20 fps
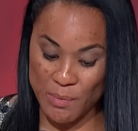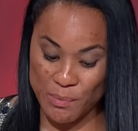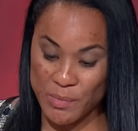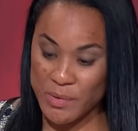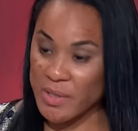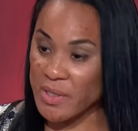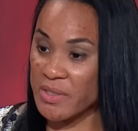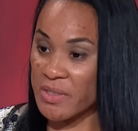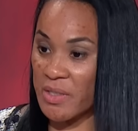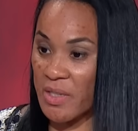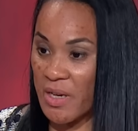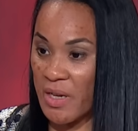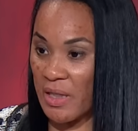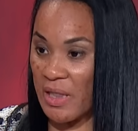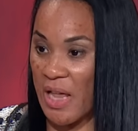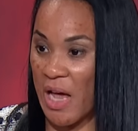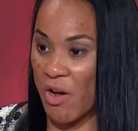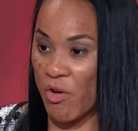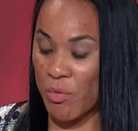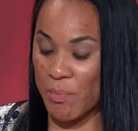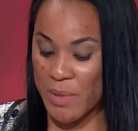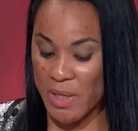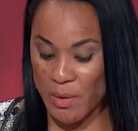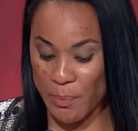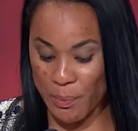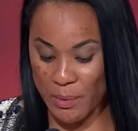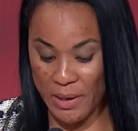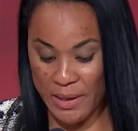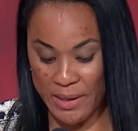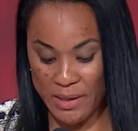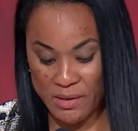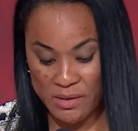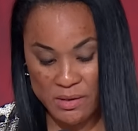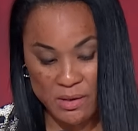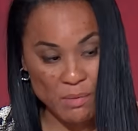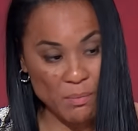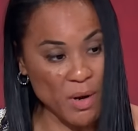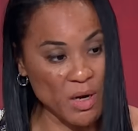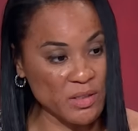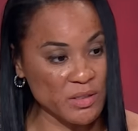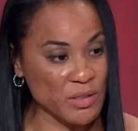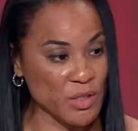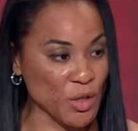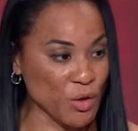It's allowing me a place amongst the